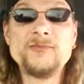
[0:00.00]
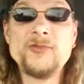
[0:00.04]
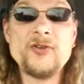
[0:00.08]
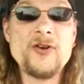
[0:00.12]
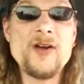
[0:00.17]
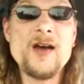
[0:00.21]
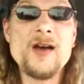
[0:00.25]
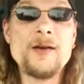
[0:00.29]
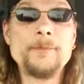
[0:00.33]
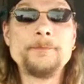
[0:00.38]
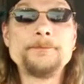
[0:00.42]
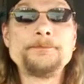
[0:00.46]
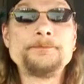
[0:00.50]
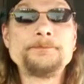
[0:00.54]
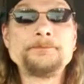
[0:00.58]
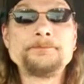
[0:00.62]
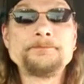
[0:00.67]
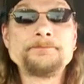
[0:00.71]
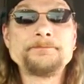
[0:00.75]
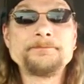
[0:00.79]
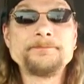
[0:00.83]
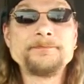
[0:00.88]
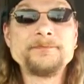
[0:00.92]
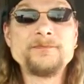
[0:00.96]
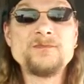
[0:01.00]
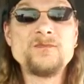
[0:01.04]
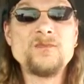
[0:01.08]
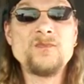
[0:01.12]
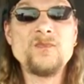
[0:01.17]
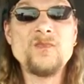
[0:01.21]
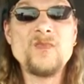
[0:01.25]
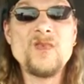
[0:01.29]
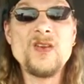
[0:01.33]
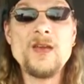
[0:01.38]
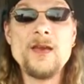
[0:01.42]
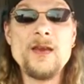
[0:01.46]
You're not.
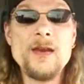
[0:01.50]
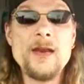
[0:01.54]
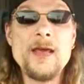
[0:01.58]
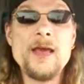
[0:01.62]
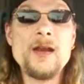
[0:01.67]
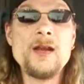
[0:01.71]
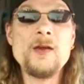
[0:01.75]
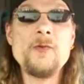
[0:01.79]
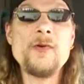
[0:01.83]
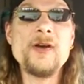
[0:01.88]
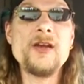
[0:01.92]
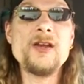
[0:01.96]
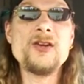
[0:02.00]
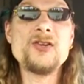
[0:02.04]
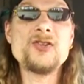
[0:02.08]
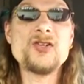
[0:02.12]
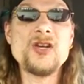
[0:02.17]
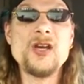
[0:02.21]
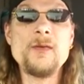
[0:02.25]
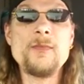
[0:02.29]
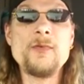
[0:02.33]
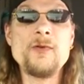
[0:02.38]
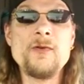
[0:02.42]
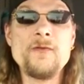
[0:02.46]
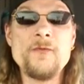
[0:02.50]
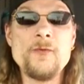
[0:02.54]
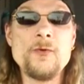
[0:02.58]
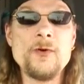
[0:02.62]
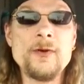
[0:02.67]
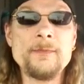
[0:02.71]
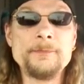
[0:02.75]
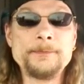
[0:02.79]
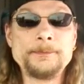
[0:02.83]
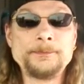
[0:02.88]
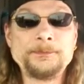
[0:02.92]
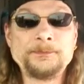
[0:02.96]
In any way, shape, or
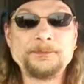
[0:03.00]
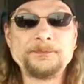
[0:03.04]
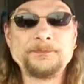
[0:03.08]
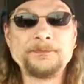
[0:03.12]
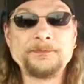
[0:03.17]
form.